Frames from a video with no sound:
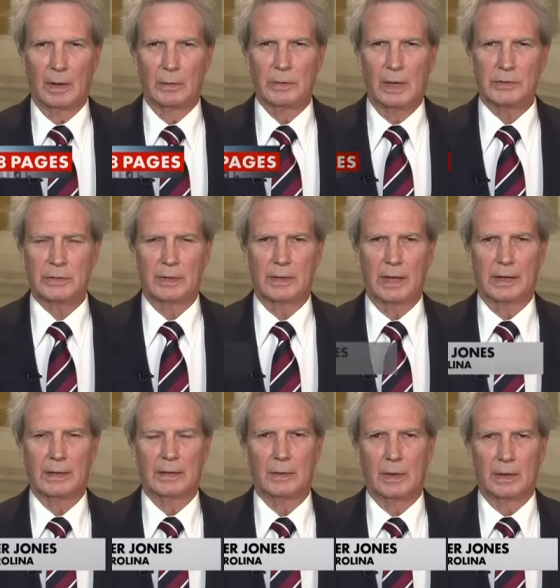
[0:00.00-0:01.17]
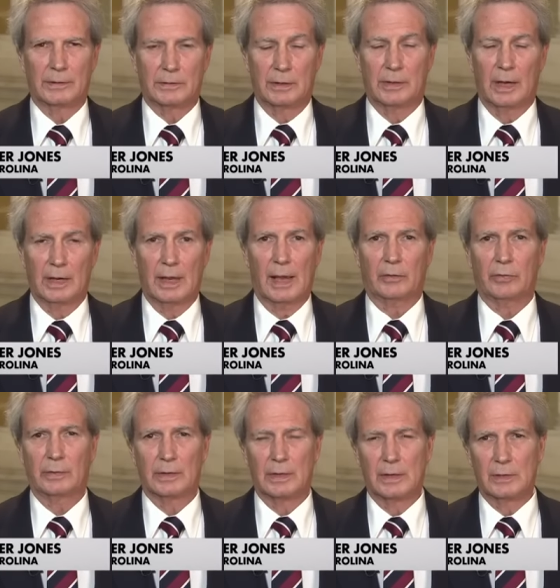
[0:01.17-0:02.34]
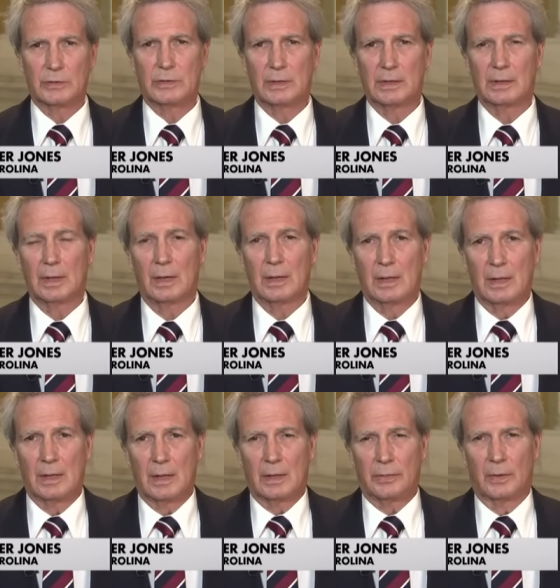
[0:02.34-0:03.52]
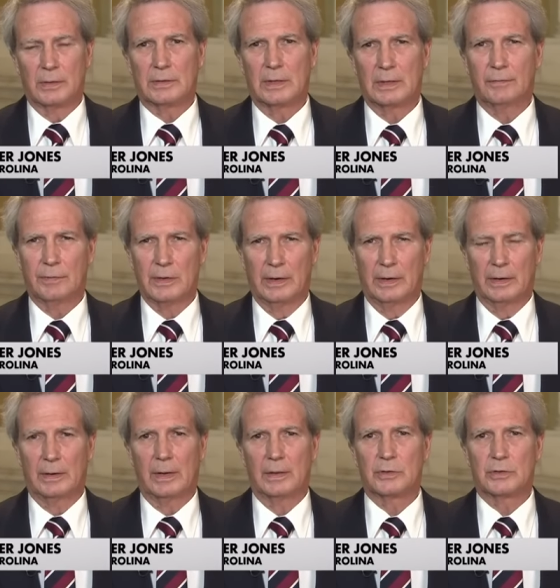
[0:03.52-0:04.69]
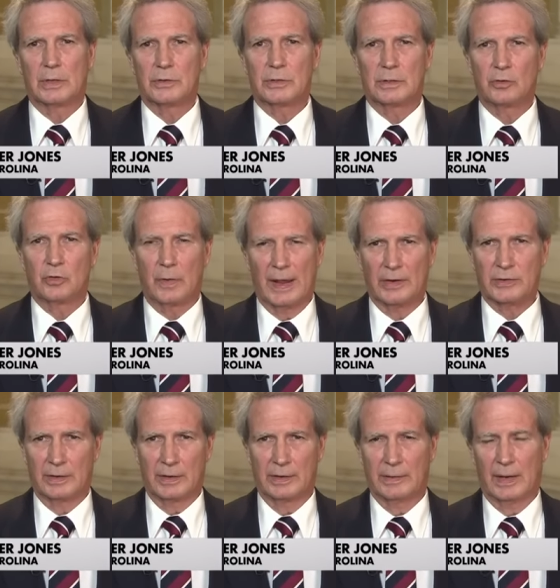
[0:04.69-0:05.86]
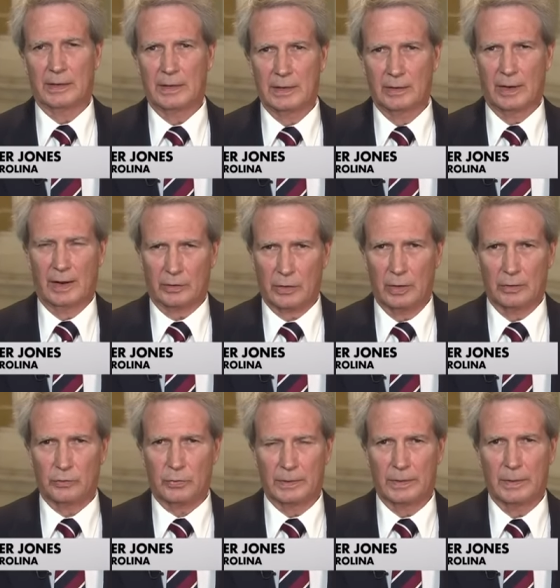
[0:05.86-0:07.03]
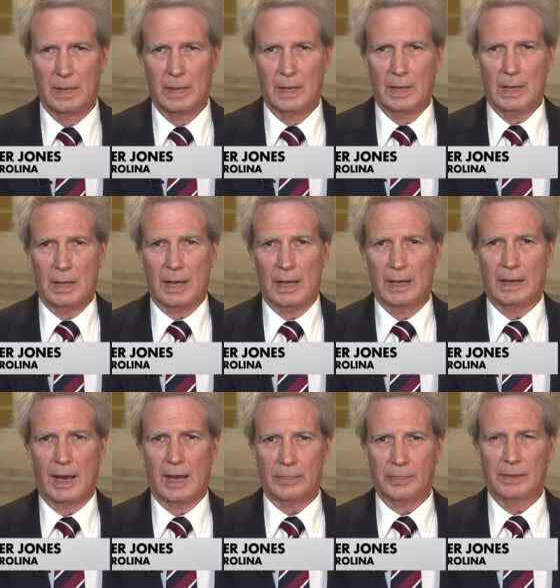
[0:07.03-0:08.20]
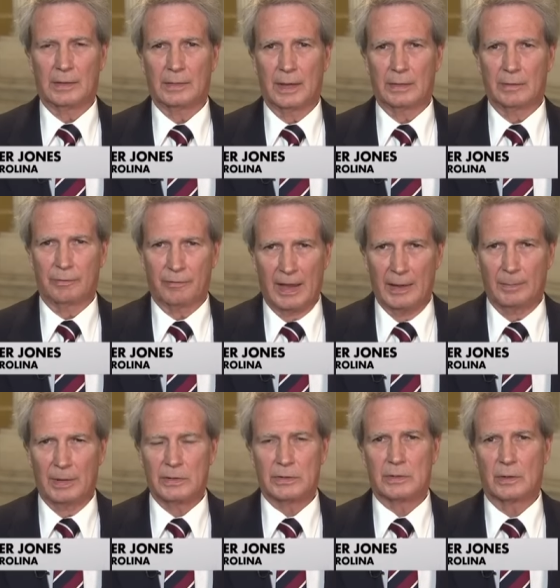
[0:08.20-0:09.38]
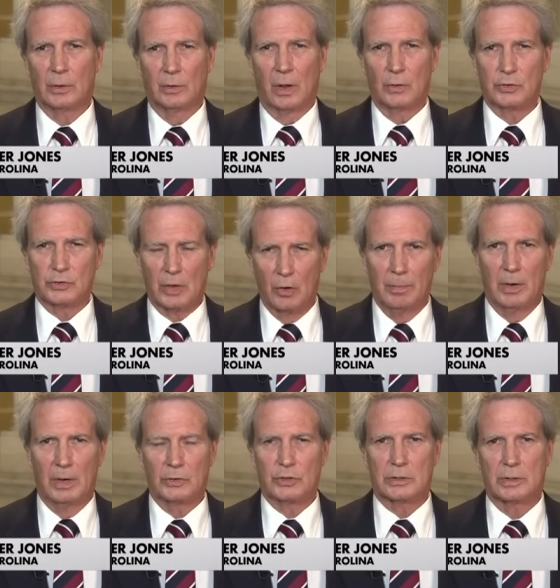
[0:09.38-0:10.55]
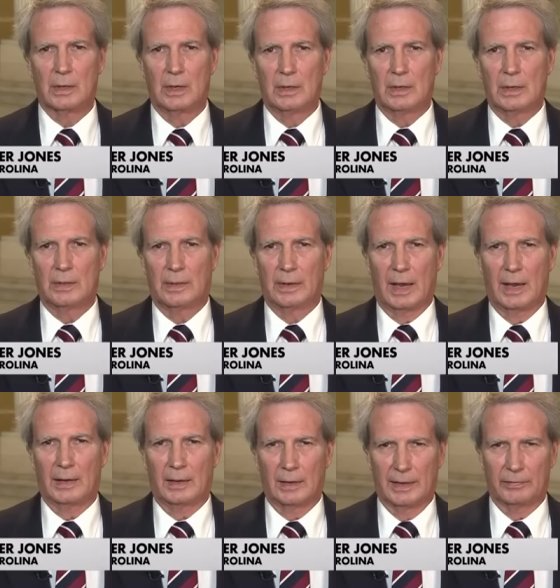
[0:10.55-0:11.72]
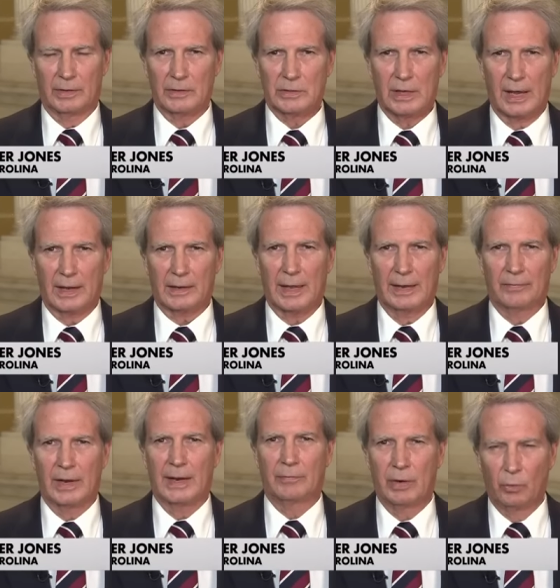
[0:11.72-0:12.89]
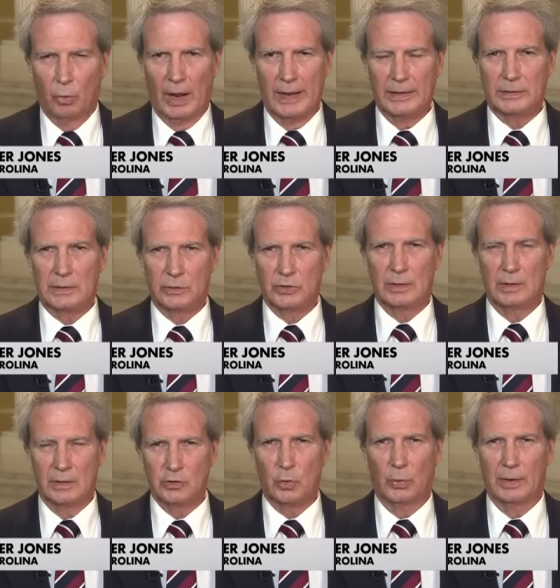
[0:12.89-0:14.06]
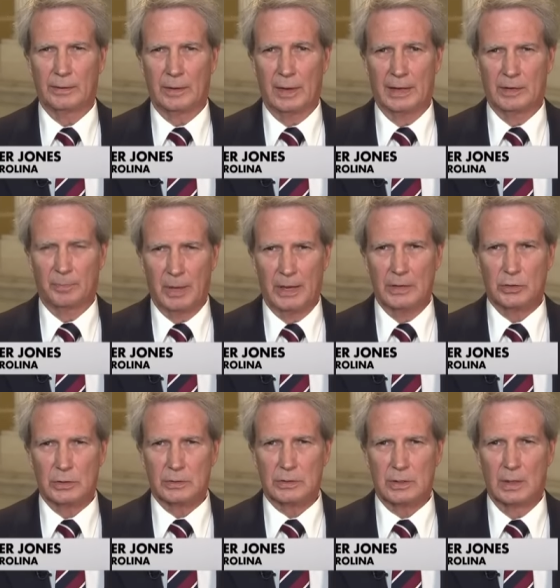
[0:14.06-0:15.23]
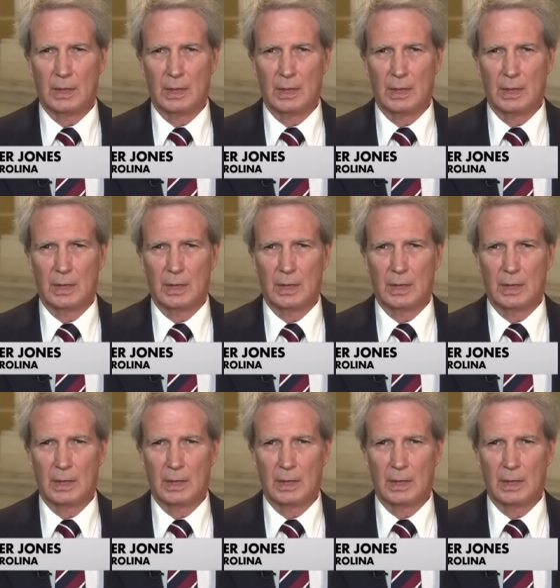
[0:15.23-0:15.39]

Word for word: know, yesterday, uh, today actually is the 13th year since the tragedy that hit our country. And I think that the families who lost so much in the 9 11 attack have every right to see these 28 pages.